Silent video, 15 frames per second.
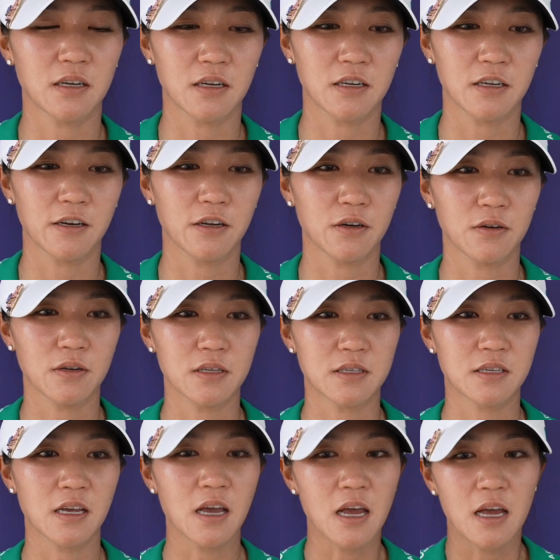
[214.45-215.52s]

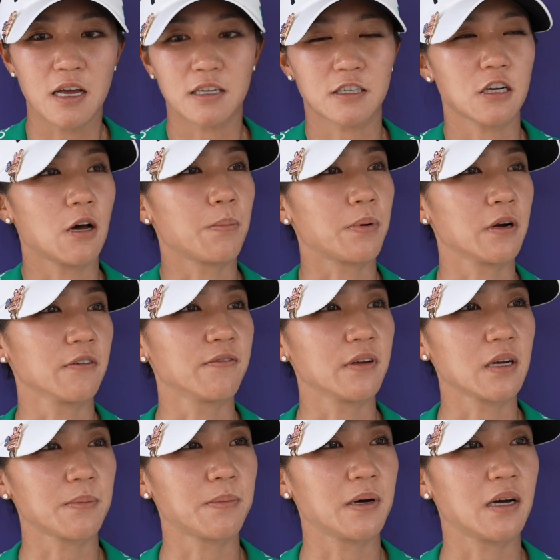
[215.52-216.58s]
It's not
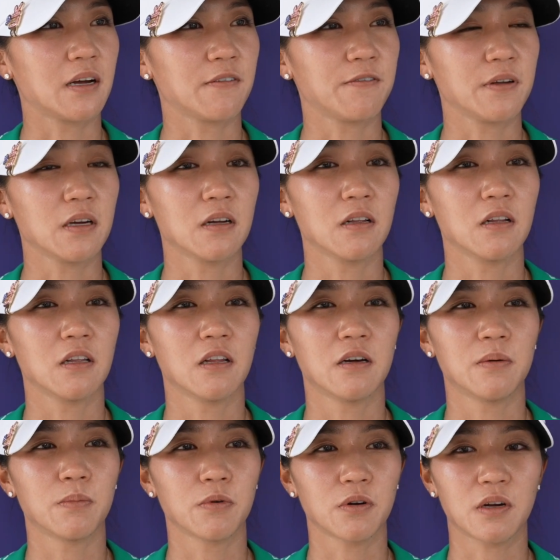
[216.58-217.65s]
perfect, but I feel a
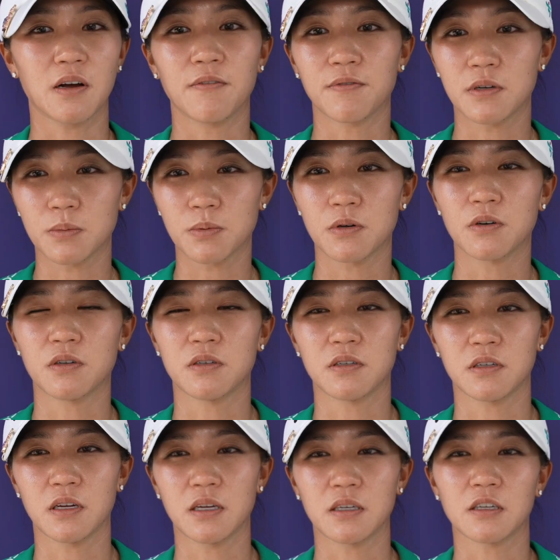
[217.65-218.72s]
lot more comfortable
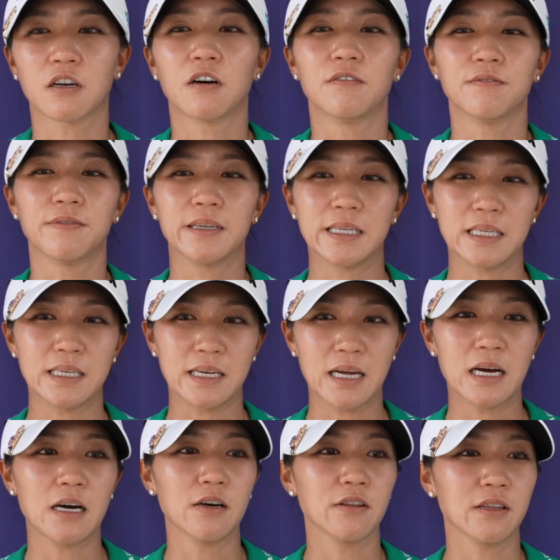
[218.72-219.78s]
and confident
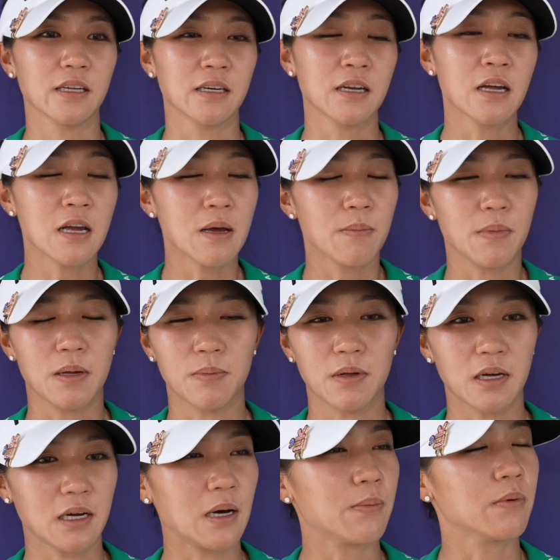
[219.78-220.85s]
now than maybe
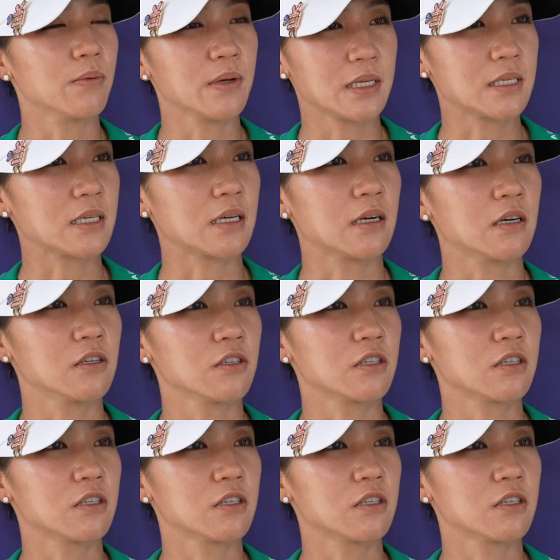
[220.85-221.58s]
a couple weeks ago.